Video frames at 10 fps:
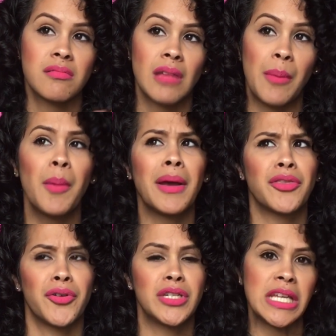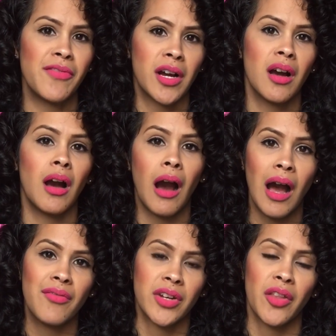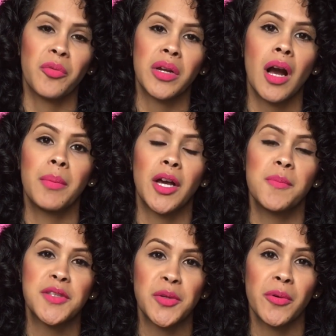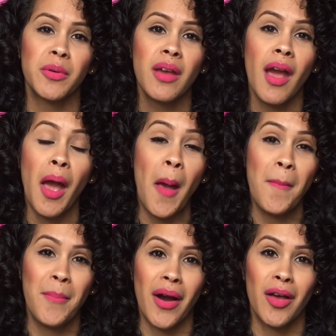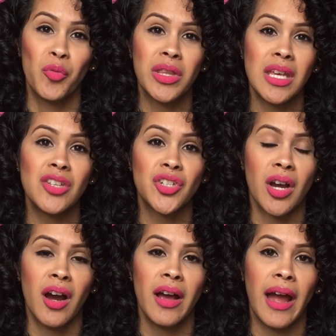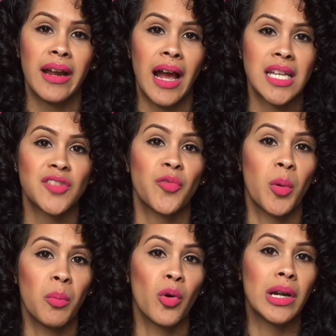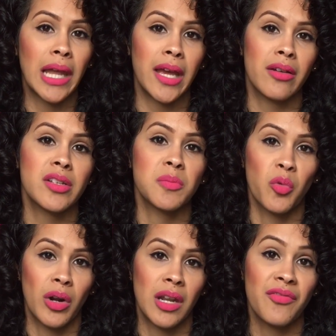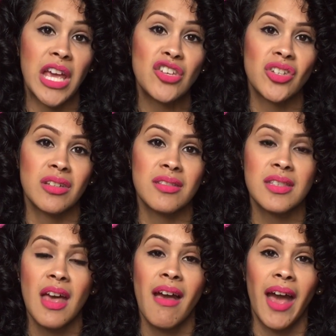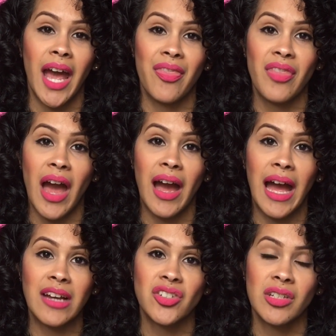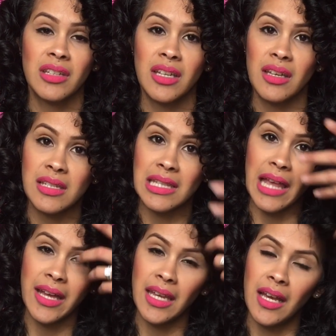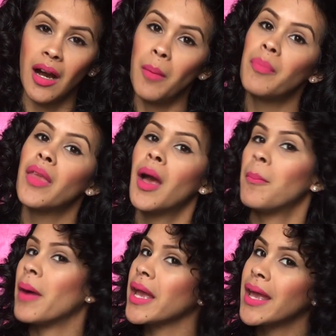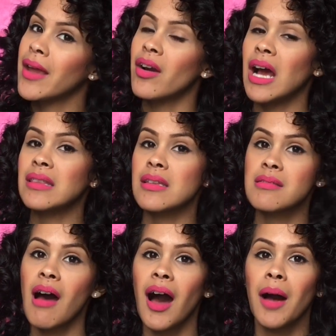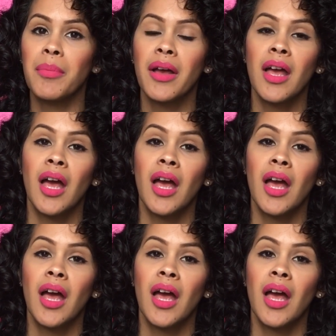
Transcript: on my third Diva cut. I'll have another one coming up soon. But with each cut, I ask for more layers, more elevations, and that actually is lightening up my hair at the top.